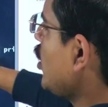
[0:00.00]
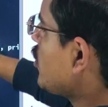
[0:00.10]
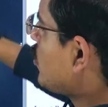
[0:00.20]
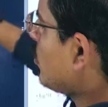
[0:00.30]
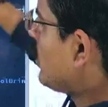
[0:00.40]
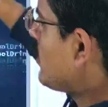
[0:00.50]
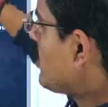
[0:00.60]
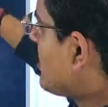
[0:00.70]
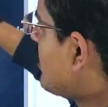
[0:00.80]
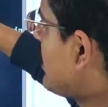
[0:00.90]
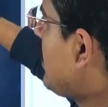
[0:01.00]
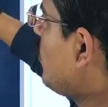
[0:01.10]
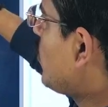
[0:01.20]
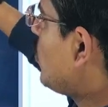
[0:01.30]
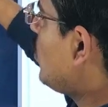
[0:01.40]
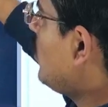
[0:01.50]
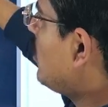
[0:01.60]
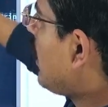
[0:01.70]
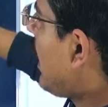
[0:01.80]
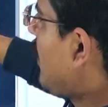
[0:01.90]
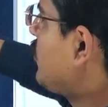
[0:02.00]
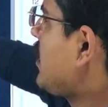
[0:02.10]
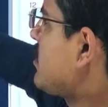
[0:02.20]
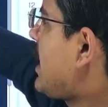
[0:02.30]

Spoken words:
So this is the same code. I have just